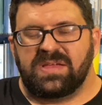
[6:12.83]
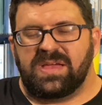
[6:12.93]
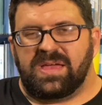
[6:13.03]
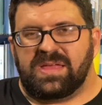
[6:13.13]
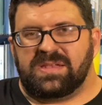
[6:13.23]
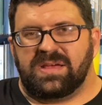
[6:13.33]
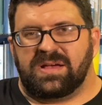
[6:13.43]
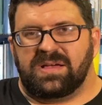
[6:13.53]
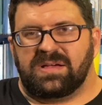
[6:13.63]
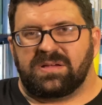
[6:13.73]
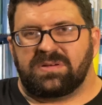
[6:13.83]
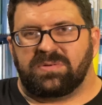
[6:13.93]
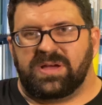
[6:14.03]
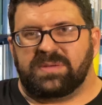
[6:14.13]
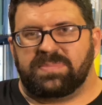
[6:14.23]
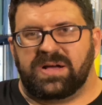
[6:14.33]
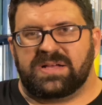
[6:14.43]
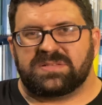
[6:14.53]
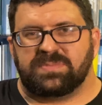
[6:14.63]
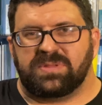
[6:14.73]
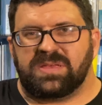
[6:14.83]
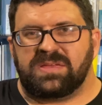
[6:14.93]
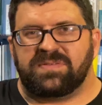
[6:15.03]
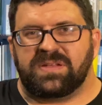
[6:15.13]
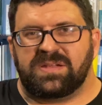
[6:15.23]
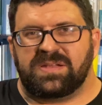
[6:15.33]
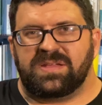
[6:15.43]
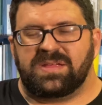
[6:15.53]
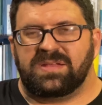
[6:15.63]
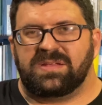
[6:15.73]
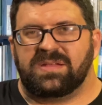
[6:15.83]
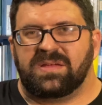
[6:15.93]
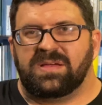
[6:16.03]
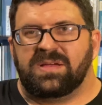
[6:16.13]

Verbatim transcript: and uh, quite possibly even in in,